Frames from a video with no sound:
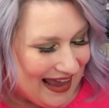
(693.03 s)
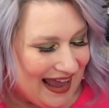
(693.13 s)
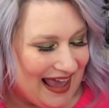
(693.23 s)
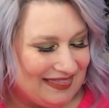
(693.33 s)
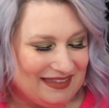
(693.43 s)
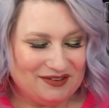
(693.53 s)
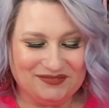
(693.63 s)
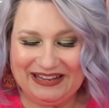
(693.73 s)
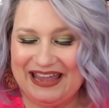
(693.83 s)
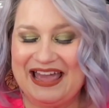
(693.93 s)
And then
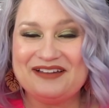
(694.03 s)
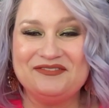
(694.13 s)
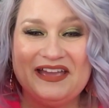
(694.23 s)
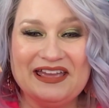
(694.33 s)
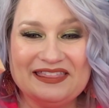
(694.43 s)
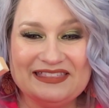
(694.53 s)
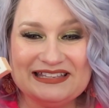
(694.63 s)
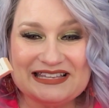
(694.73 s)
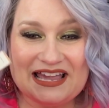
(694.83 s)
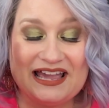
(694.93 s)
we have
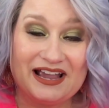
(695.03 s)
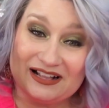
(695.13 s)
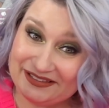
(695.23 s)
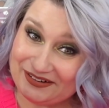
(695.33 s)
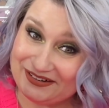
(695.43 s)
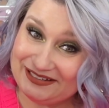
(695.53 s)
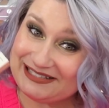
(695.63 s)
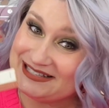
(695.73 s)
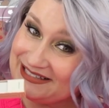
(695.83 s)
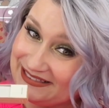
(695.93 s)
this
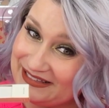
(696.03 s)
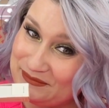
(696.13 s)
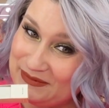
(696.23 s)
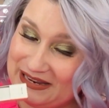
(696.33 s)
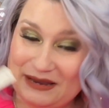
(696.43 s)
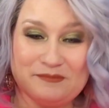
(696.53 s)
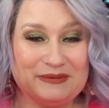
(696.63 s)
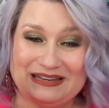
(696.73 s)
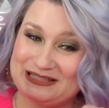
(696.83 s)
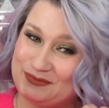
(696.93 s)
Clarence lippy,
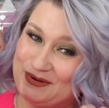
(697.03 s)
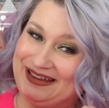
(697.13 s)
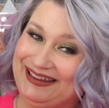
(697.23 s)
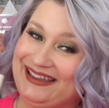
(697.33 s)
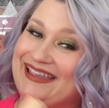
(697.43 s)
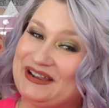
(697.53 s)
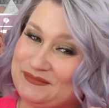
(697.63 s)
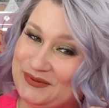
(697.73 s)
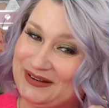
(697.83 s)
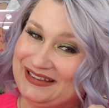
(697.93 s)
but it's pretty and I'm
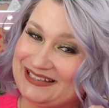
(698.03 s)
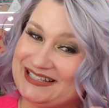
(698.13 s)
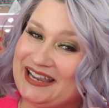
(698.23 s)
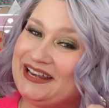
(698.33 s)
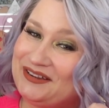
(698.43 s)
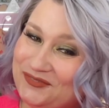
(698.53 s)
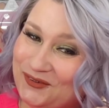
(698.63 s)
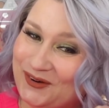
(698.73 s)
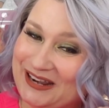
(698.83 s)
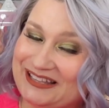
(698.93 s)
pretty excited
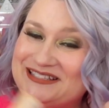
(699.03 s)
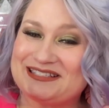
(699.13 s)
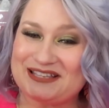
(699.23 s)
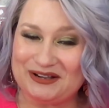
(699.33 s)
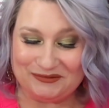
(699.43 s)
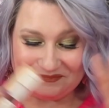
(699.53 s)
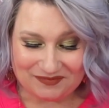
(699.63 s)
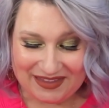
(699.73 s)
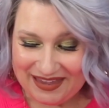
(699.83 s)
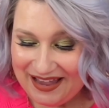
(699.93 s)
for it. So,
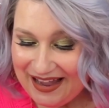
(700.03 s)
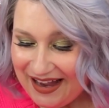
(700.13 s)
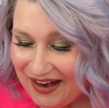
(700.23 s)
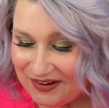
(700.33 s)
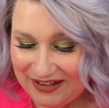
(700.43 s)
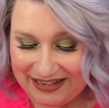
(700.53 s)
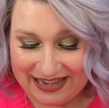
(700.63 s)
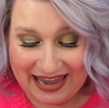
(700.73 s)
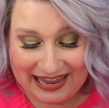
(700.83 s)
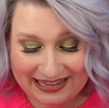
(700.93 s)
all right.
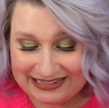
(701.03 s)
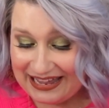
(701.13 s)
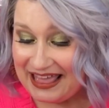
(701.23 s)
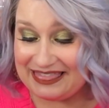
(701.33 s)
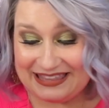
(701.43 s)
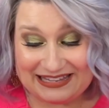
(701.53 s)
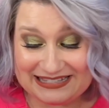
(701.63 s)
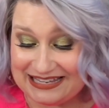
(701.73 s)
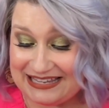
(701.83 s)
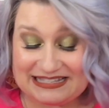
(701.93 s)
And this
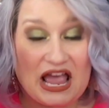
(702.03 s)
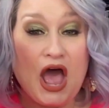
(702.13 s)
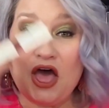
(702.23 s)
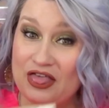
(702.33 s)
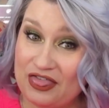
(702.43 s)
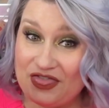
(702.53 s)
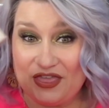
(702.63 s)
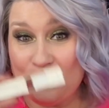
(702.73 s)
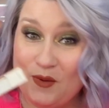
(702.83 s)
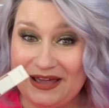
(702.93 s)
is
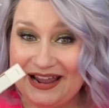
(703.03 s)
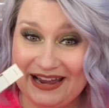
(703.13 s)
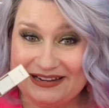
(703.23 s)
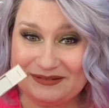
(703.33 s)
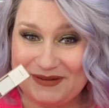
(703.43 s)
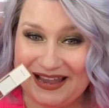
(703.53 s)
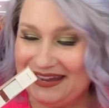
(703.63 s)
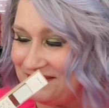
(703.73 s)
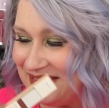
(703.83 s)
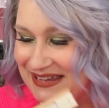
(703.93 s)
the one item I
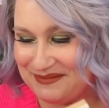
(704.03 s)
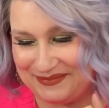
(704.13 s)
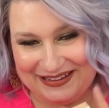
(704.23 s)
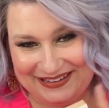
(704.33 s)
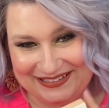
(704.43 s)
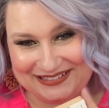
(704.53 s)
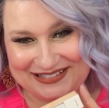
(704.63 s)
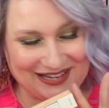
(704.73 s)
am keeping.